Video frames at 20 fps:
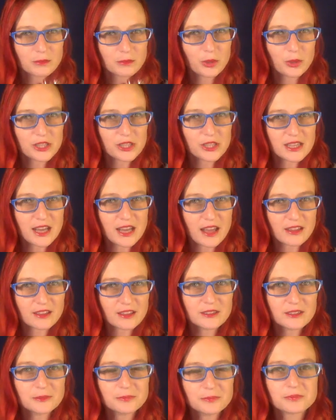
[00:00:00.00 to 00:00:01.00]
put
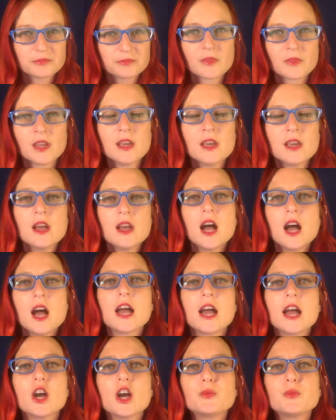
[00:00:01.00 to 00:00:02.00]
together.
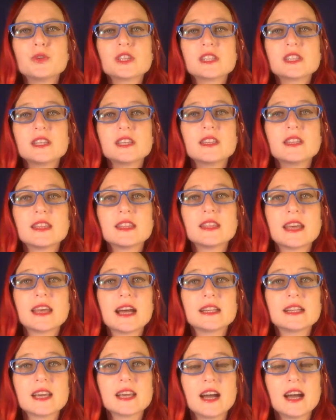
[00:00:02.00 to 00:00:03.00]
I hope you can see that
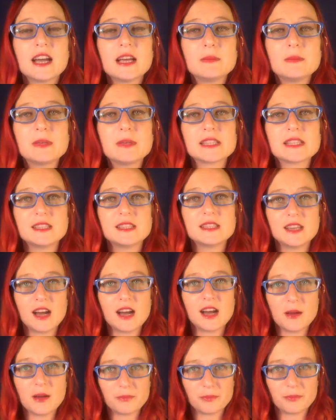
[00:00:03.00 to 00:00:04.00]
that time is
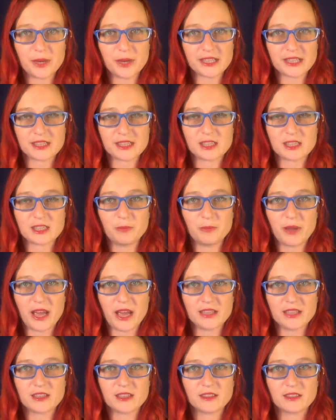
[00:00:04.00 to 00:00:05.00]
not best
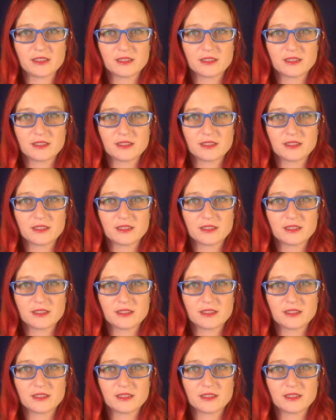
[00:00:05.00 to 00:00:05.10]
spent